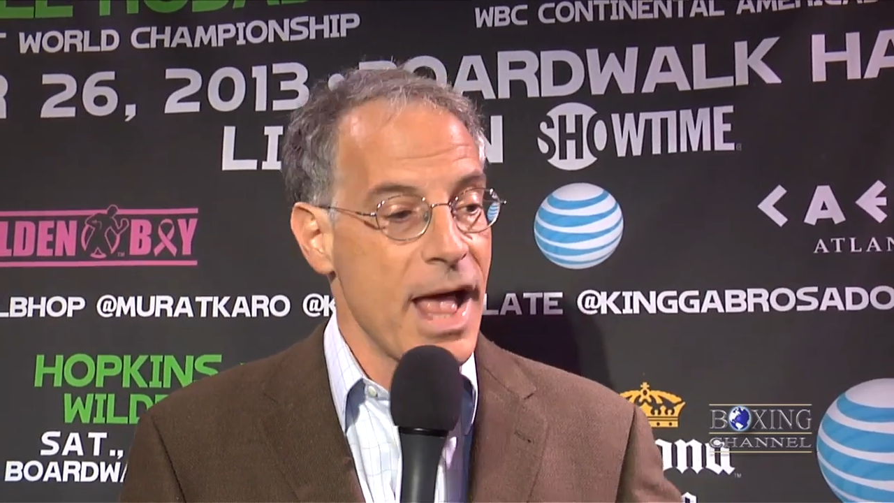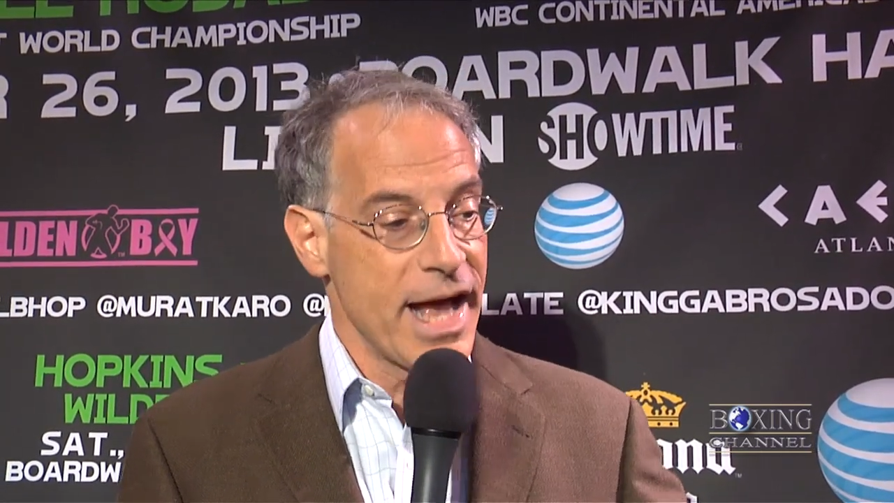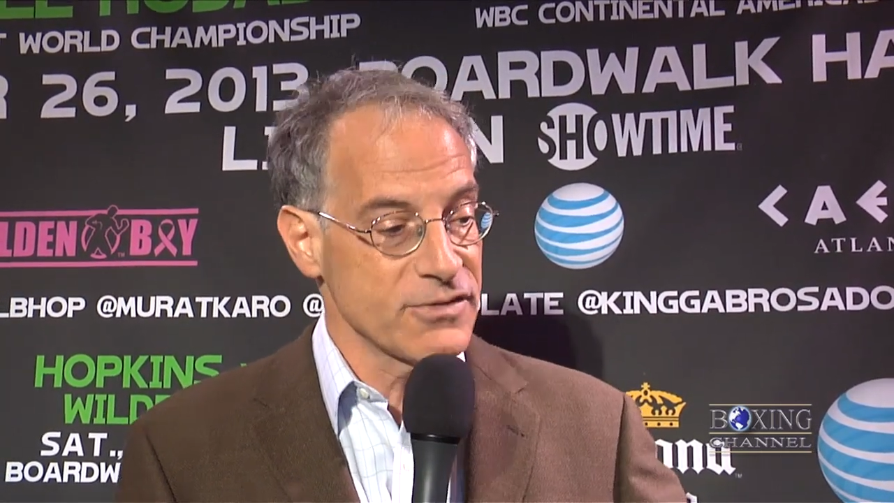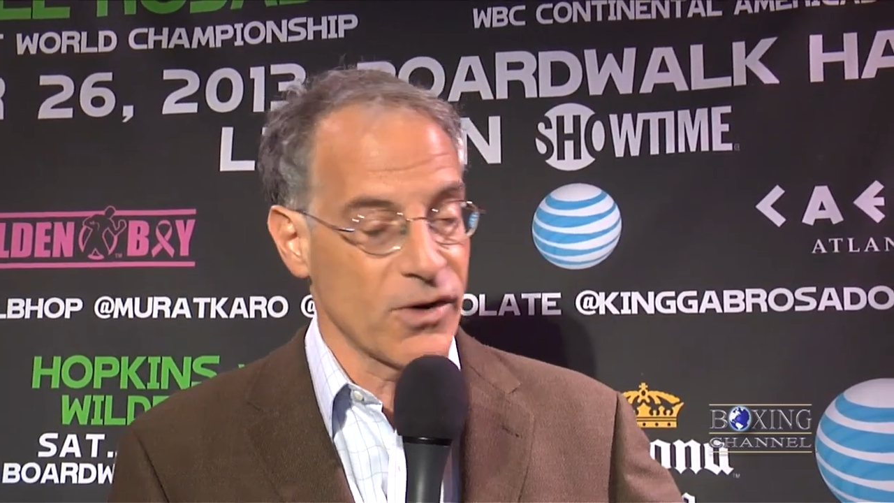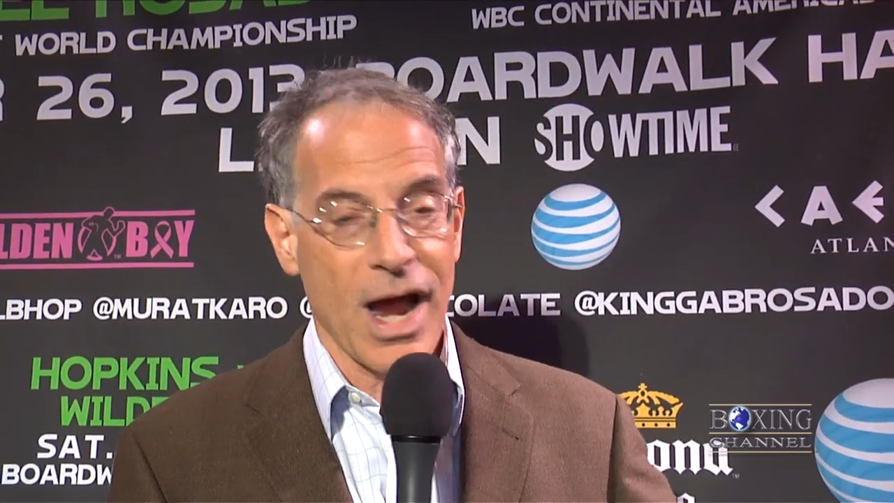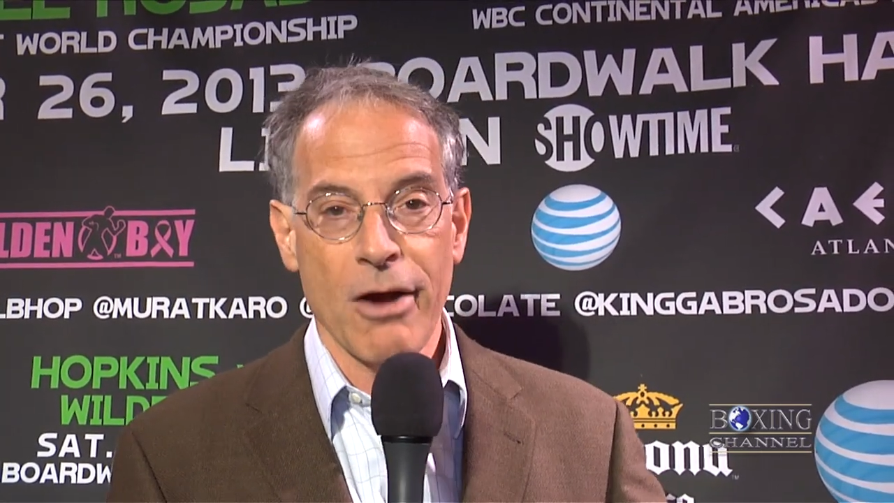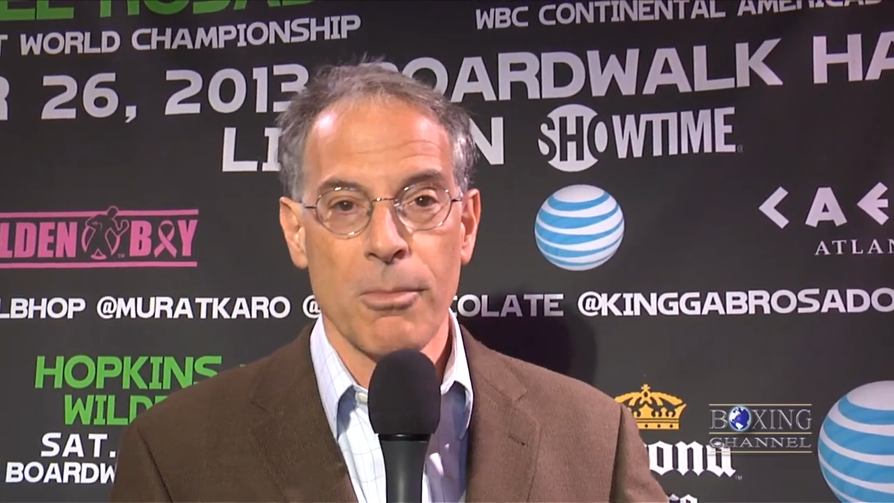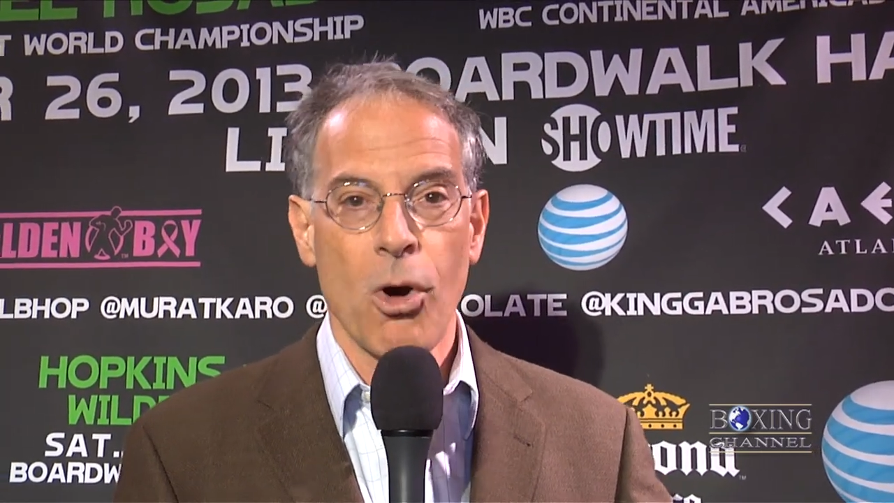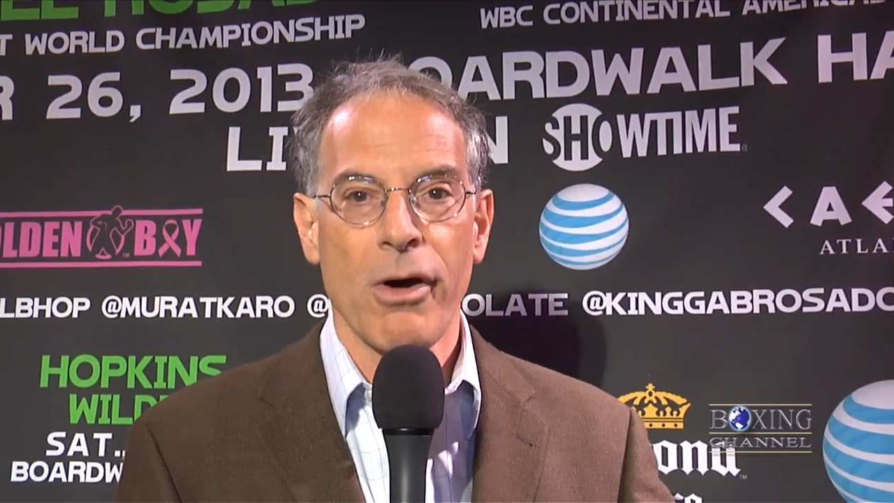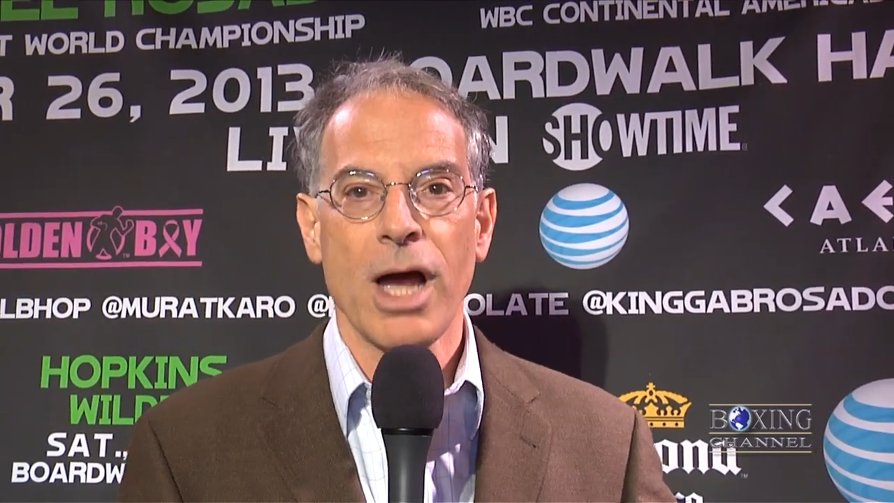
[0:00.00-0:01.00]
As for Karo
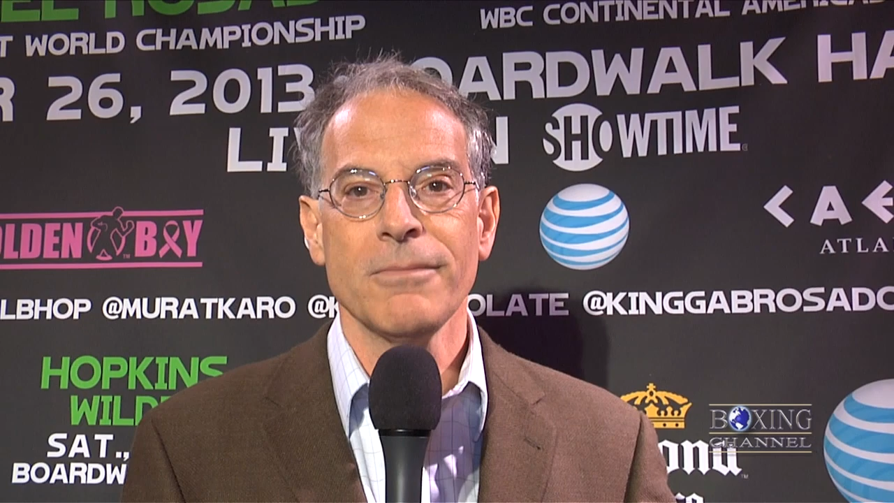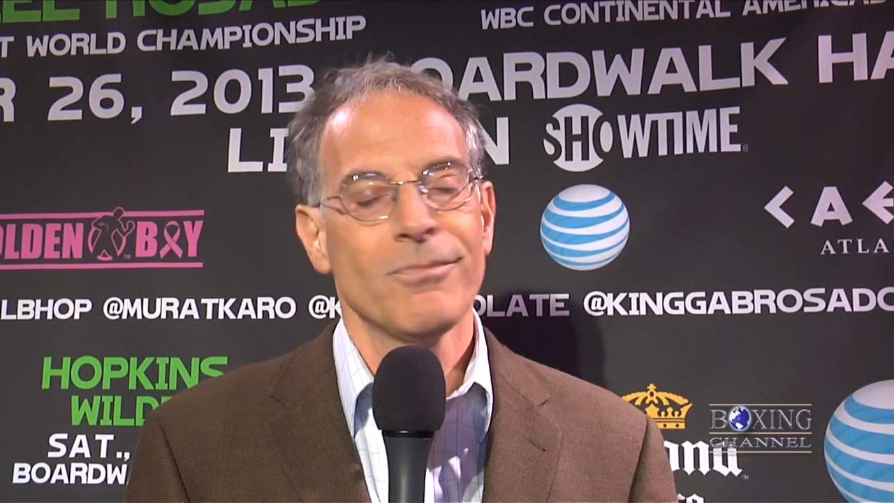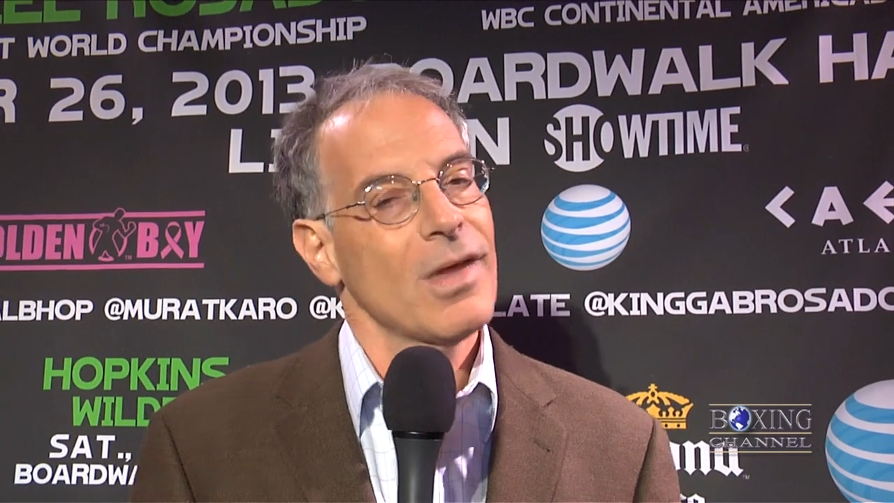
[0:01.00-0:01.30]
Murat,